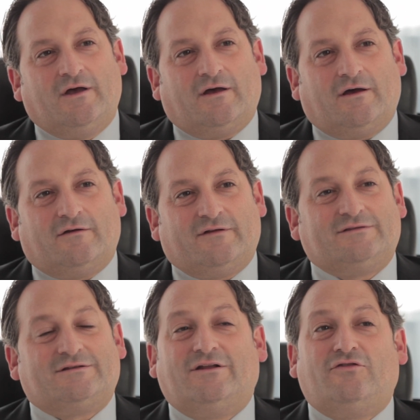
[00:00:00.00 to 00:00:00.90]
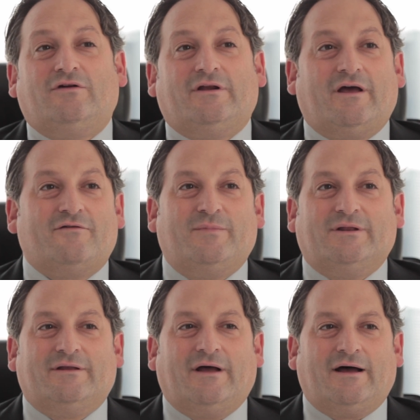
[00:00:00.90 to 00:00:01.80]
that traditionally have
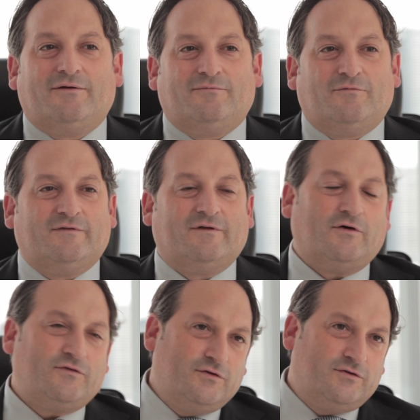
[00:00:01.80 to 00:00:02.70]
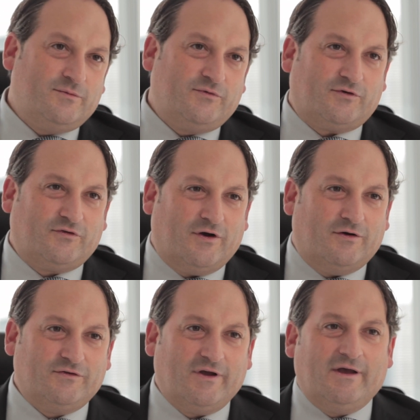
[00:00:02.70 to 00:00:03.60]
been done with osteotomes or
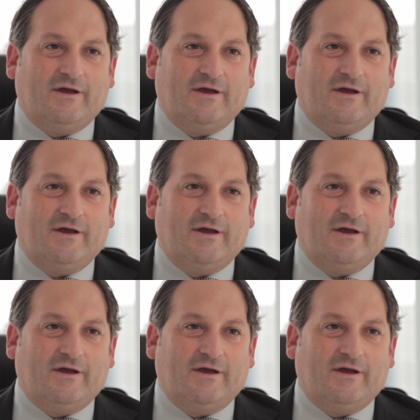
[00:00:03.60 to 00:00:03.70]
saws,